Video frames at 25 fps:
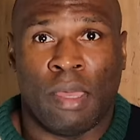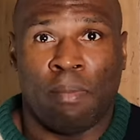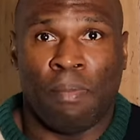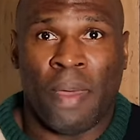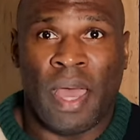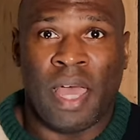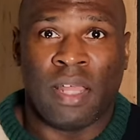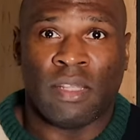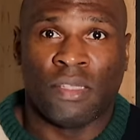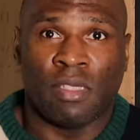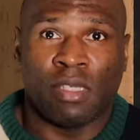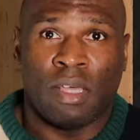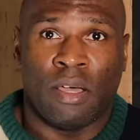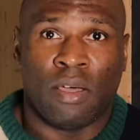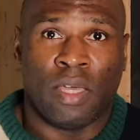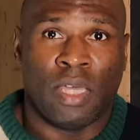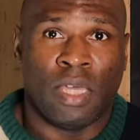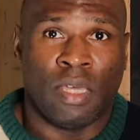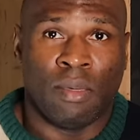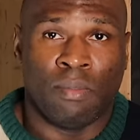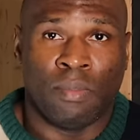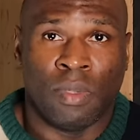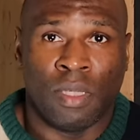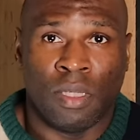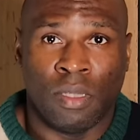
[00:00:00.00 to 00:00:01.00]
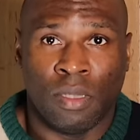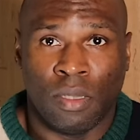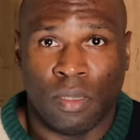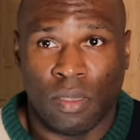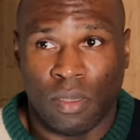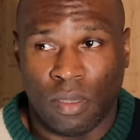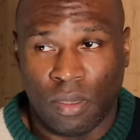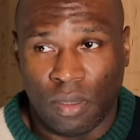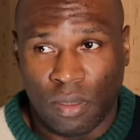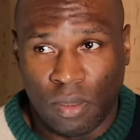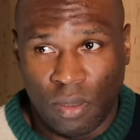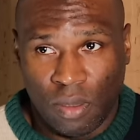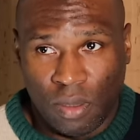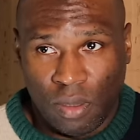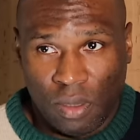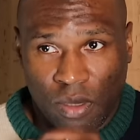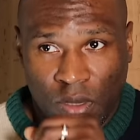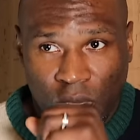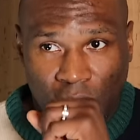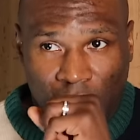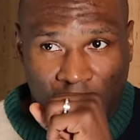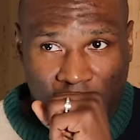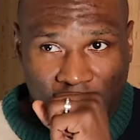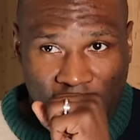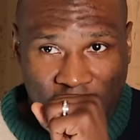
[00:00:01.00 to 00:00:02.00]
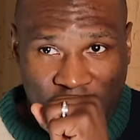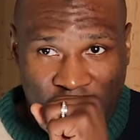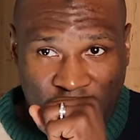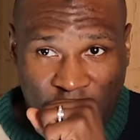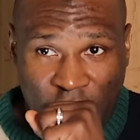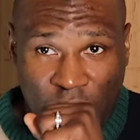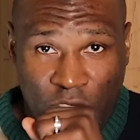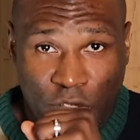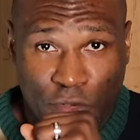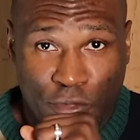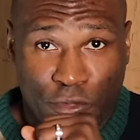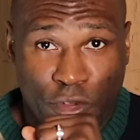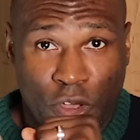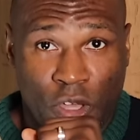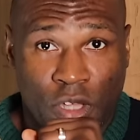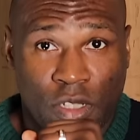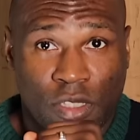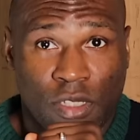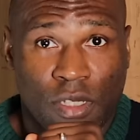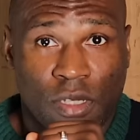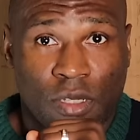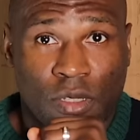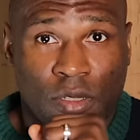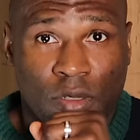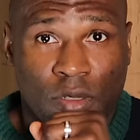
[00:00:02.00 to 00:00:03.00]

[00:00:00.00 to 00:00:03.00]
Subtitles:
their batons out, hit me. And then the third,